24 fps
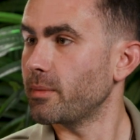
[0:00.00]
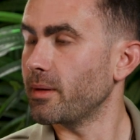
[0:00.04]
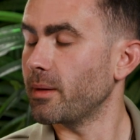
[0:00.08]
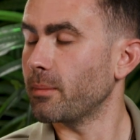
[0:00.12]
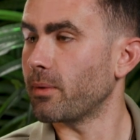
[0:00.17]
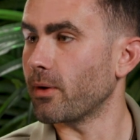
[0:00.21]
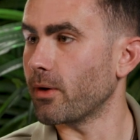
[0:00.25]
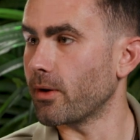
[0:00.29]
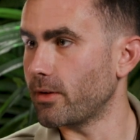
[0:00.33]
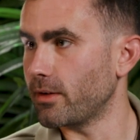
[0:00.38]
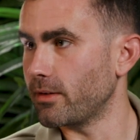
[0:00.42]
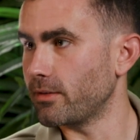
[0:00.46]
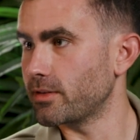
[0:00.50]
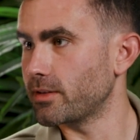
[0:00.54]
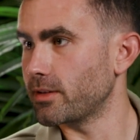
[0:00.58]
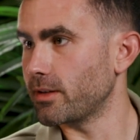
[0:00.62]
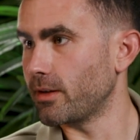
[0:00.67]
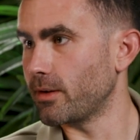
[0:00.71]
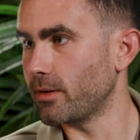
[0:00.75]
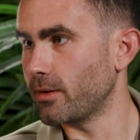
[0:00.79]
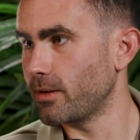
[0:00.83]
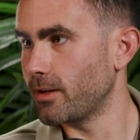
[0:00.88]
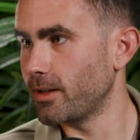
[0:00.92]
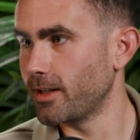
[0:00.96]
to be a part of.
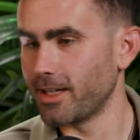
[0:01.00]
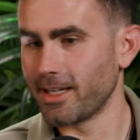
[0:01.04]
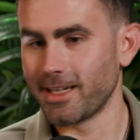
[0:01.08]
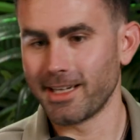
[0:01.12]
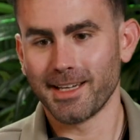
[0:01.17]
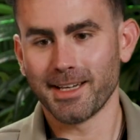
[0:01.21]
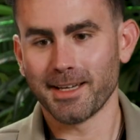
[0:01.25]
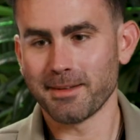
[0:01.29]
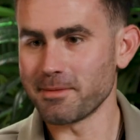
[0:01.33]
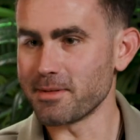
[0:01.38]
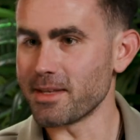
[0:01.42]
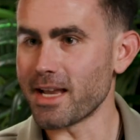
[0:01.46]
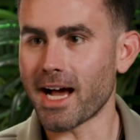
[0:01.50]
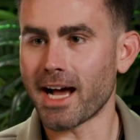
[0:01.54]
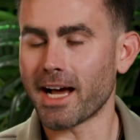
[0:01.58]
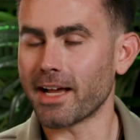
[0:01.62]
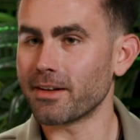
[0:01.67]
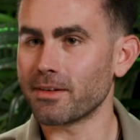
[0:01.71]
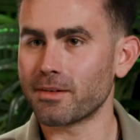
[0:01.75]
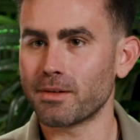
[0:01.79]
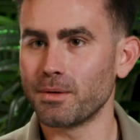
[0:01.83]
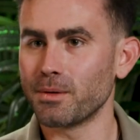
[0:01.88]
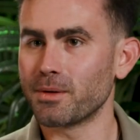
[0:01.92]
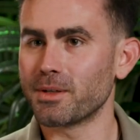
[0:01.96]
So
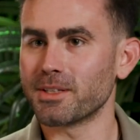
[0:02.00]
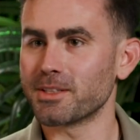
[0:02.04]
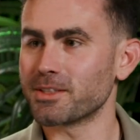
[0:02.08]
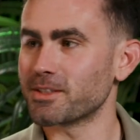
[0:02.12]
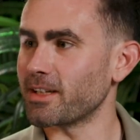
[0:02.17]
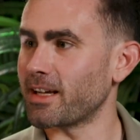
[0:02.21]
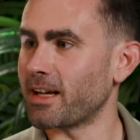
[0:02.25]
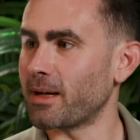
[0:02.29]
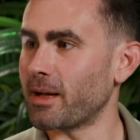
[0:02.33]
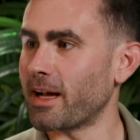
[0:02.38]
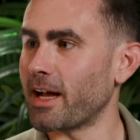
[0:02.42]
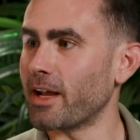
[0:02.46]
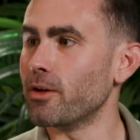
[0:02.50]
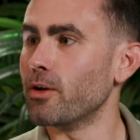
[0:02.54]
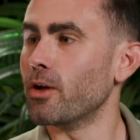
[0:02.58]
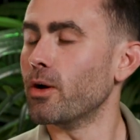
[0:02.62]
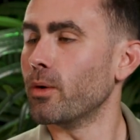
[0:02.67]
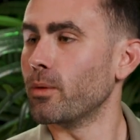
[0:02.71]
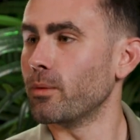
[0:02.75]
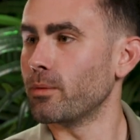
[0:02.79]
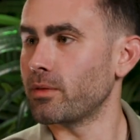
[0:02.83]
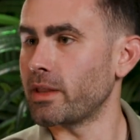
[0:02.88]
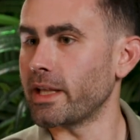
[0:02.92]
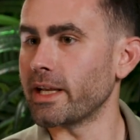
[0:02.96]
not too, I
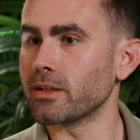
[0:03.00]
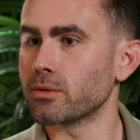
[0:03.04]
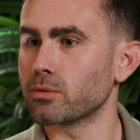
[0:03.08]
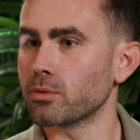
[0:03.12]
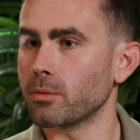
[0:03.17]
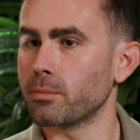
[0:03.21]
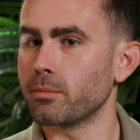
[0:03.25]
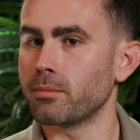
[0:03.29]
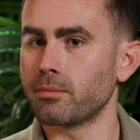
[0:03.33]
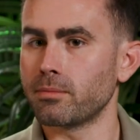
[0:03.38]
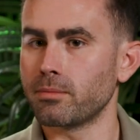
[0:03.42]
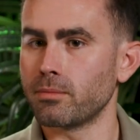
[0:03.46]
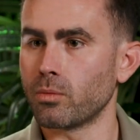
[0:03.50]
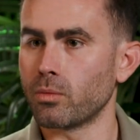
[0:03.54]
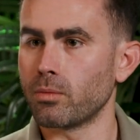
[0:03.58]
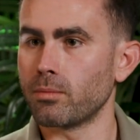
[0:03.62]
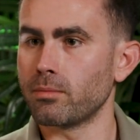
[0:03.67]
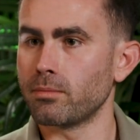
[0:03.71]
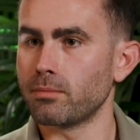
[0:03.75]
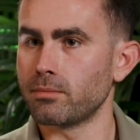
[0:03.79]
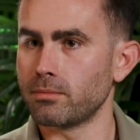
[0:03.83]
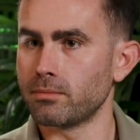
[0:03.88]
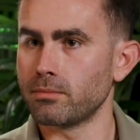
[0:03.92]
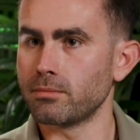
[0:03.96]
know things will
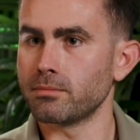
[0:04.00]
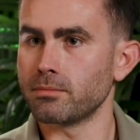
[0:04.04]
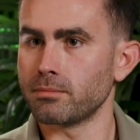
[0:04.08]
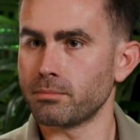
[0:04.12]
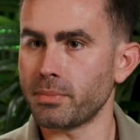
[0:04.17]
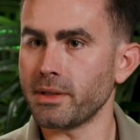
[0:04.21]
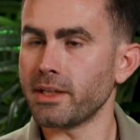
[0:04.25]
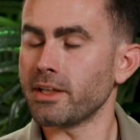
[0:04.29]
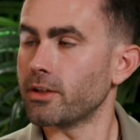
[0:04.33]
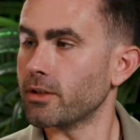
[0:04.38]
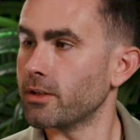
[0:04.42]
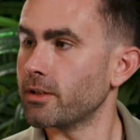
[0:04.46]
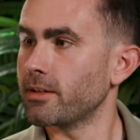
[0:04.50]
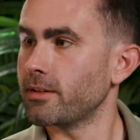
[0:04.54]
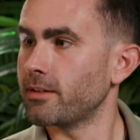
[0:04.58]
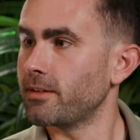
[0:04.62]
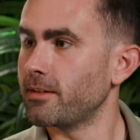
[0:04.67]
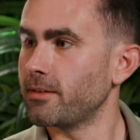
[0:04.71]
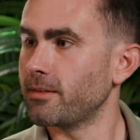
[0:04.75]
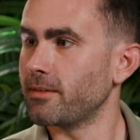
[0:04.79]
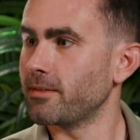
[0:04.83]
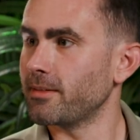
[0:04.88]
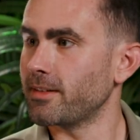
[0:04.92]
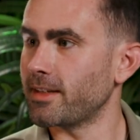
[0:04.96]
be
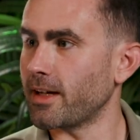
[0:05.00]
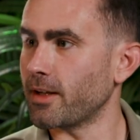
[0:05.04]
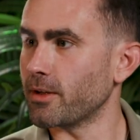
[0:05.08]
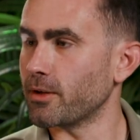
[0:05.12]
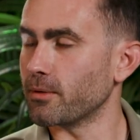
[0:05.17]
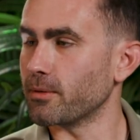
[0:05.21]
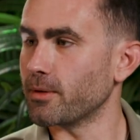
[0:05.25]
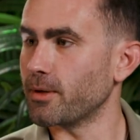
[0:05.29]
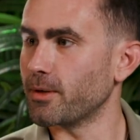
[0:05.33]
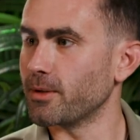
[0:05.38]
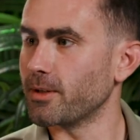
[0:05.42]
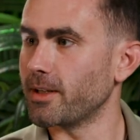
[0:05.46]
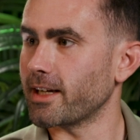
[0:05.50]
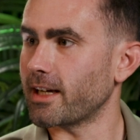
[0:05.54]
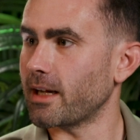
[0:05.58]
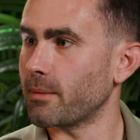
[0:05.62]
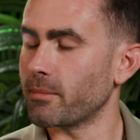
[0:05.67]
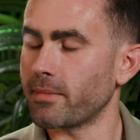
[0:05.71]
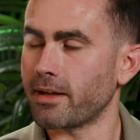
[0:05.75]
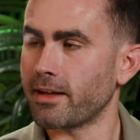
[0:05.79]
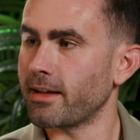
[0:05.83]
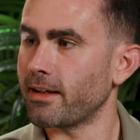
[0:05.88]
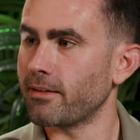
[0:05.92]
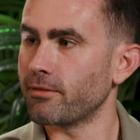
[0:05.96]
good down the road. Like
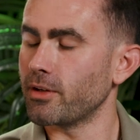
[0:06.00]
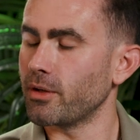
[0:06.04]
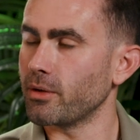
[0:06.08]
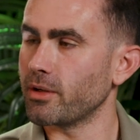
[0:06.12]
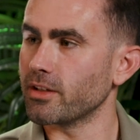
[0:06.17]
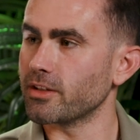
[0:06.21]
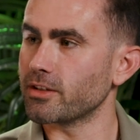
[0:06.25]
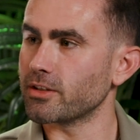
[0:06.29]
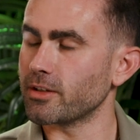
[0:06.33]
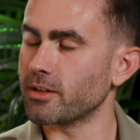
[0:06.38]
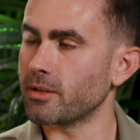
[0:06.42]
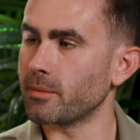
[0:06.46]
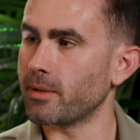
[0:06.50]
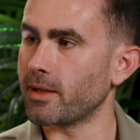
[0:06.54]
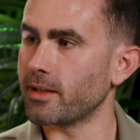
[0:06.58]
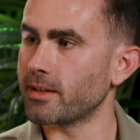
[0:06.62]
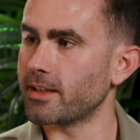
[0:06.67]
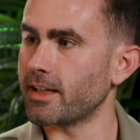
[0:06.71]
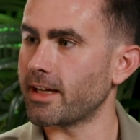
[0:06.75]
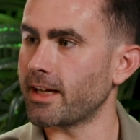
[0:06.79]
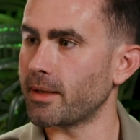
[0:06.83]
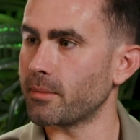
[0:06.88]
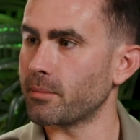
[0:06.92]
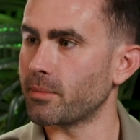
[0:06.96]
have no concern
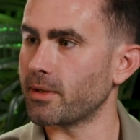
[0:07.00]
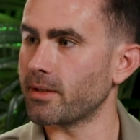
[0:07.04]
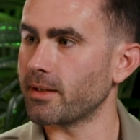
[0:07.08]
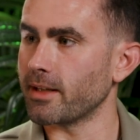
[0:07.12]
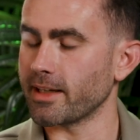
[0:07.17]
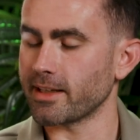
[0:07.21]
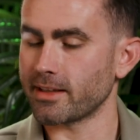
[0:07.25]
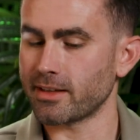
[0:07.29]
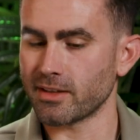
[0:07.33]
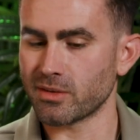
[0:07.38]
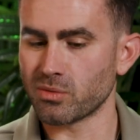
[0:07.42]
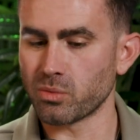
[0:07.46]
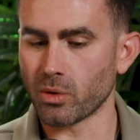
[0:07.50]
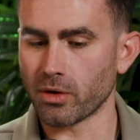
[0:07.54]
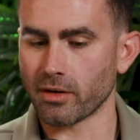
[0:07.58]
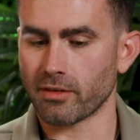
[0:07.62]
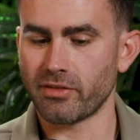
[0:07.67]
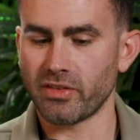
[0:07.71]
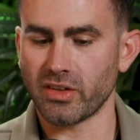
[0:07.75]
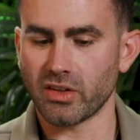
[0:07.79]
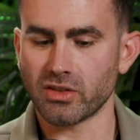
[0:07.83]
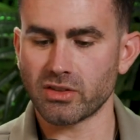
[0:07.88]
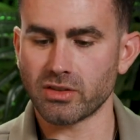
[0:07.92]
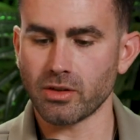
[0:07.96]
about that. But like this work
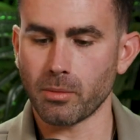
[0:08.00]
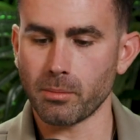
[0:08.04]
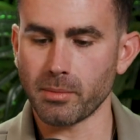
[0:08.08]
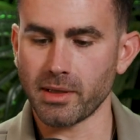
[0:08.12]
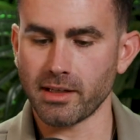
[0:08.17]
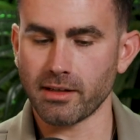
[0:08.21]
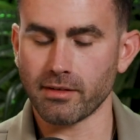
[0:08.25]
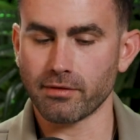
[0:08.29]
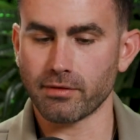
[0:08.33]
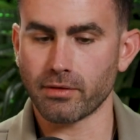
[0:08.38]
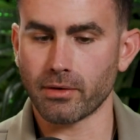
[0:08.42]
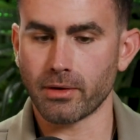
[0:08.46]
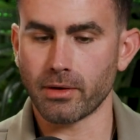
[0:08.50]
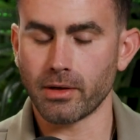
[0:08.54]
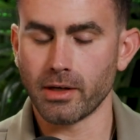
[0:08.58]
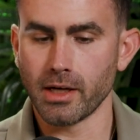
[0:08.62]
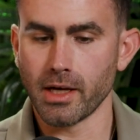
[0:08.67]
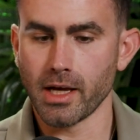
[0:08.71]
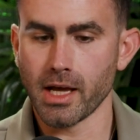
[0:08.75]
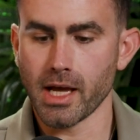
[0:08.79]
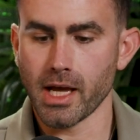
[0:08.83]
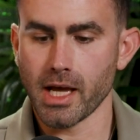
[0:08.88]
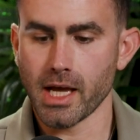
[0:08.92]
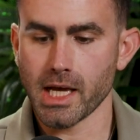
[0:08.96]
feels so meaningful
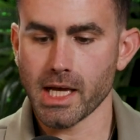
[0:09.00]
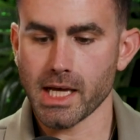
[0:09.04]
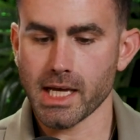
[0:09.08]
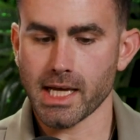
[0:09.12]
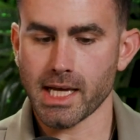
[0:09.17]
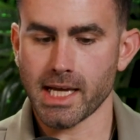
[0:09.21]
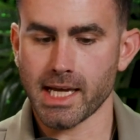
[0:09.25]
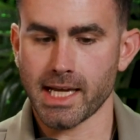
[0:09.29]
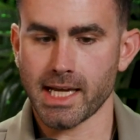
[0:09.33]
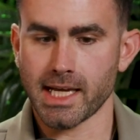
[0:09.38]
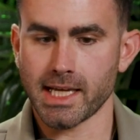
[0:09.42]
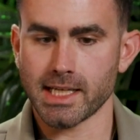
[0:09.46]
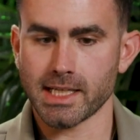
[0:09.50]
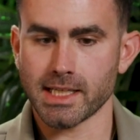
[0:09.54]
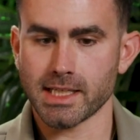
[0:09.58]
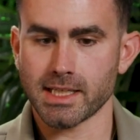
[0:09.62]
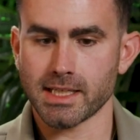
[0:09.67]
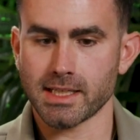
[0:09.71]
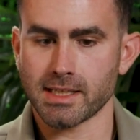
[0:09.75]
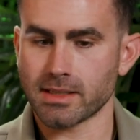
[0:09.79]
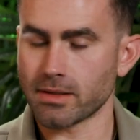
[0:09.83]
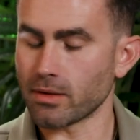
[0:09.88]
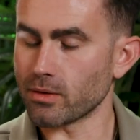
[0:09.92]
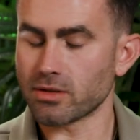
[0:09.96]

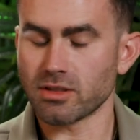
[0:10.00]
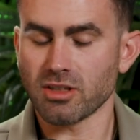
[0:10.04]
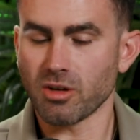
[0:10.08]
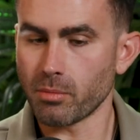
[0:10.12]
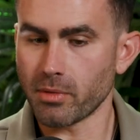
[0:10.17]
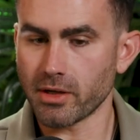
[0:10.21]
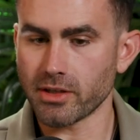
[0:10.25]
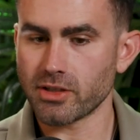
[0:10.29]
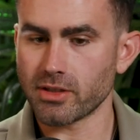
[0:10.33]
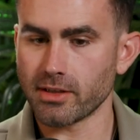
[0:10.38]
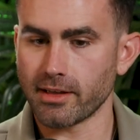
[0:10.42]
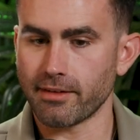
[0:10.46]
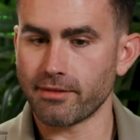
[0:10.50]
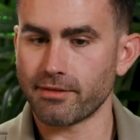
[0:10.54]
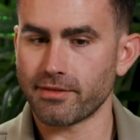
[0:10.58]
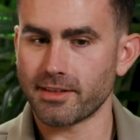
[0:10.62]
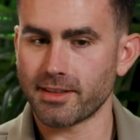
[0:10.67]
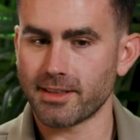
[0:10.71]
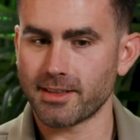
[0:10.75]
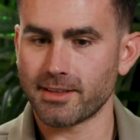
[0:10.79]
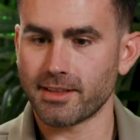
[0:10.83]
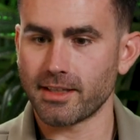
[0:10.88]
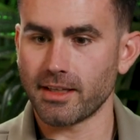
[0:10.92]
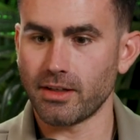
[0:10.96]
and still so much
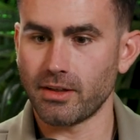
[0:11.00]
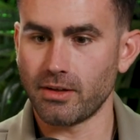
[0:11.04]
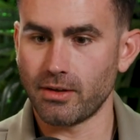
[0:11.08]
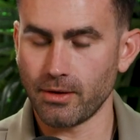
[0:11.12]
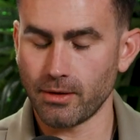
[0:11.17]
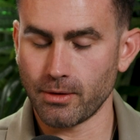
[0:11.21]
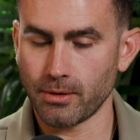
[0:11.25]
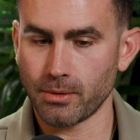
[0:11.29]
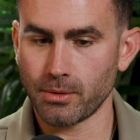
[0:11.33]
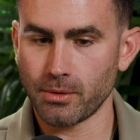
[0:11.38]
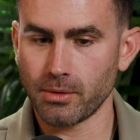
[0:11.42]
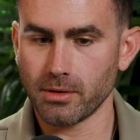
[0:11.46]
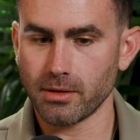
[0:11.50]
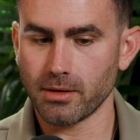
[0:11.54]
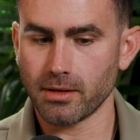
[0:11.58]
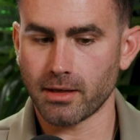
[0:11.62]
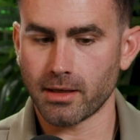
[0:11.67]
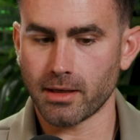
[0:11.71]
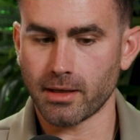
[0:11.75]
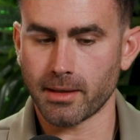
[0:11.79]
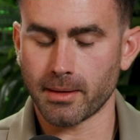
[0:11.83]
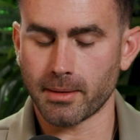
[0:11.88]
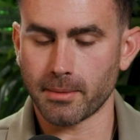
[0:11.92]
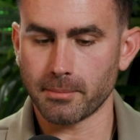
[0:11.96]
left to do.
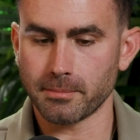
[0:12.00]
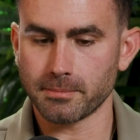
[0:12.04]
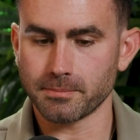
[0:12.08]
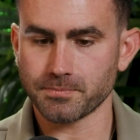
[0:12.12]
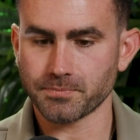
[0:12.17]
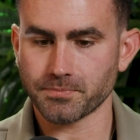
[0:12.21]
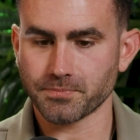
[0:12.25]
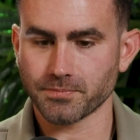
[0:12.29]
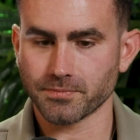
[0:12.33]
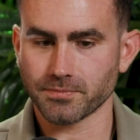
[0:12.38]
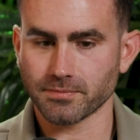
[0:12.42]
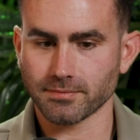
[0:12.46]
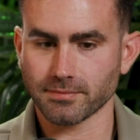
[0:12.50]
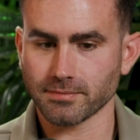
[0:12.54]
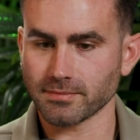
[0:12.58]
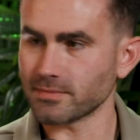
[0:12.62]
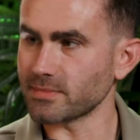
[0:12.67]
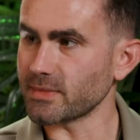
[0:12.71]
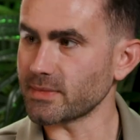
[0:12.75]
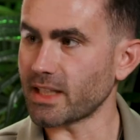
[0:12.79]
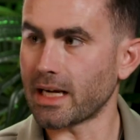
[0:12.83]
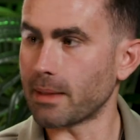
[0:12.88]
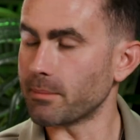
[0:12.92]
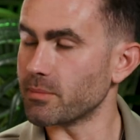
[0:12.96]

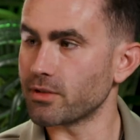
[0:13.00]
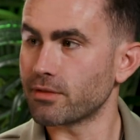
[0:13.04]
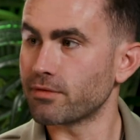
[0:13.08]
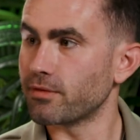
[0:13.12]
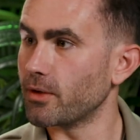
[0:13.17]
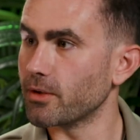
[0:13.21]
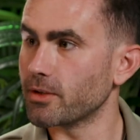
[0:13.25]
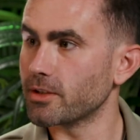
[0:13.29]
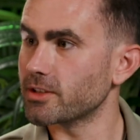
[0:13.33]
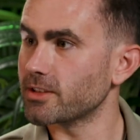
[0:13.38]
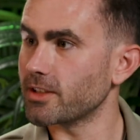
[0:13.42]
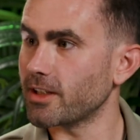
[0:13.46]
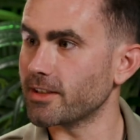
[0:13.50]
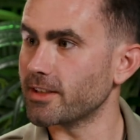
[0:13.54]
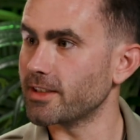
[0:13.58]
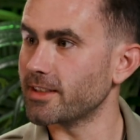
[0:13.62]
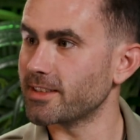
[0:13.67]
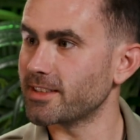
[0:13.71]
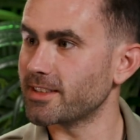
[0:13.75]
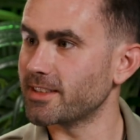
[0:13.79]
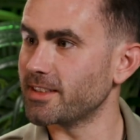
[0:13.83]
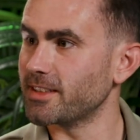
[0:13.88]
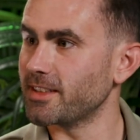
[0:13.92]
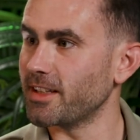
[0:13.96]
That I'm just focused on
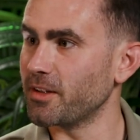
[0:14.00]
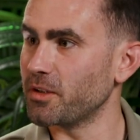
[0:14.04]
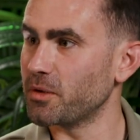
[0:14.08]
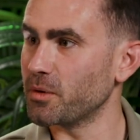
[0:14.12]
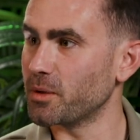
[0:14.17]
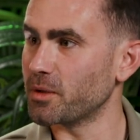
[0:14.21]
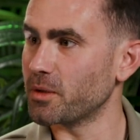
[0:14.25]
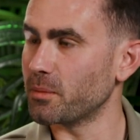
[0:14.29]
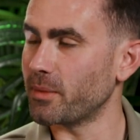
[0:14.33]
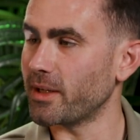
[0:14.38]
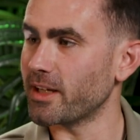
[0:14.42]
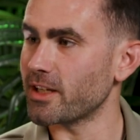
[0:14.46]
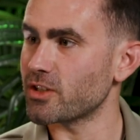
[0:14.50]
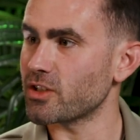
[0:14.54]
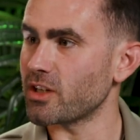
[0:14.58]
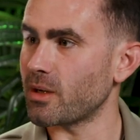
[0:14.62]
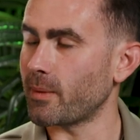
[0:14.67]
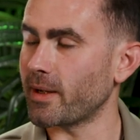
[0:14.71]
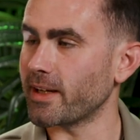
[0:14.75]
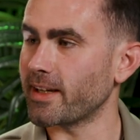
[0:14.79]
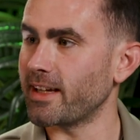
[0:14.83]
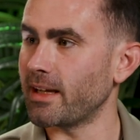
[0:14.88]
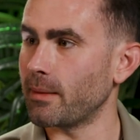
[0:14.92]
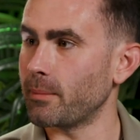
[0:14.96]
this and doing the best job
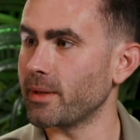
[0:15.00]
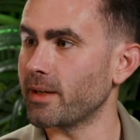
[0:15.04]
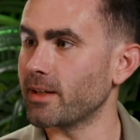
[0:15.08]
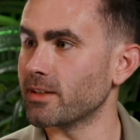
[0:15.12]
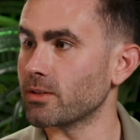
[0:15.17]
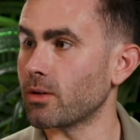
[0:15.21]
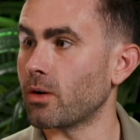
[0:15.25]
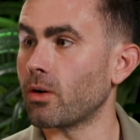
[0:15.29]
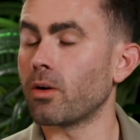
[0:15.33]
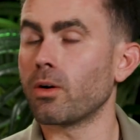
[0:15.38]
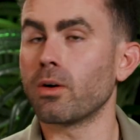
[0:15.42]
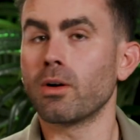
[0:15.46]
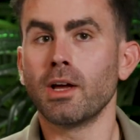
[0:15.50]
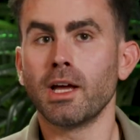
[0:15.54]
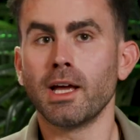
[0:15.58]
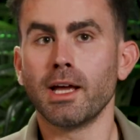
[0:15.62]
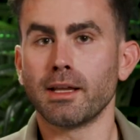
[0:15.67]
I can because all